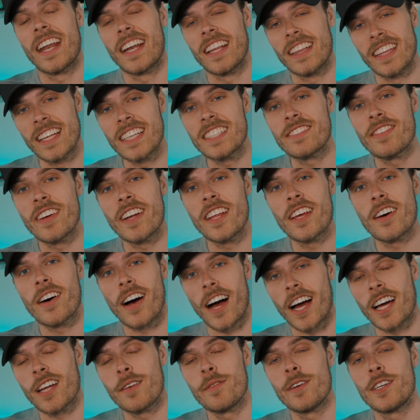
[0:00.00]
in this video I'm
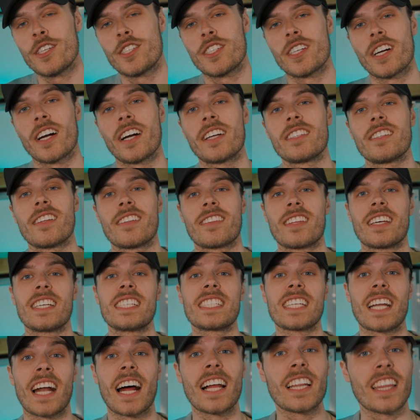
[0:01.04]
going to be sharing the things
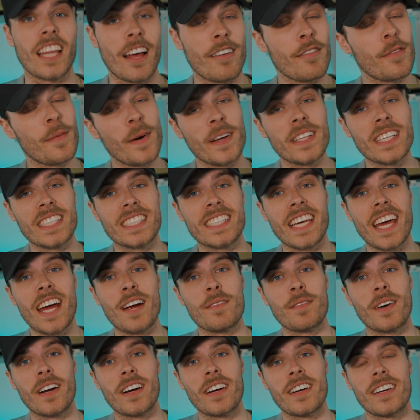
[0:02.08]
that I love about this
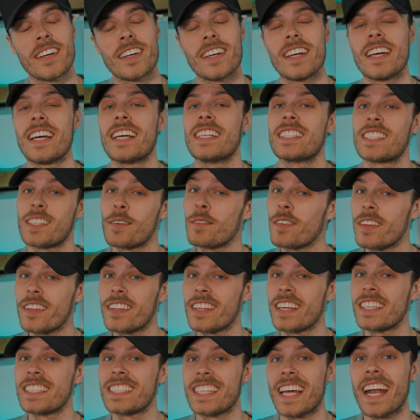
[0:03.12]
camera and some of the
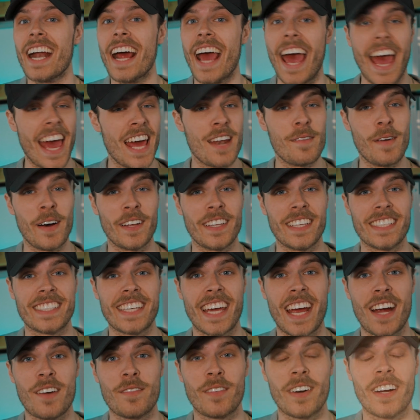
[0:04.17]
things that I hate about this
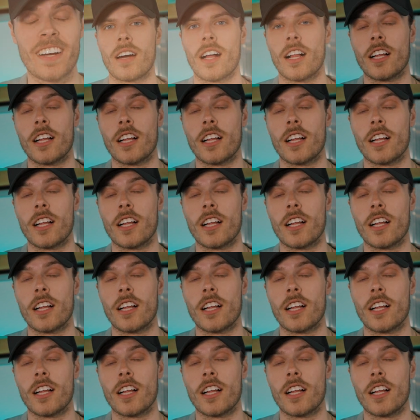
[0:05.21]
camera.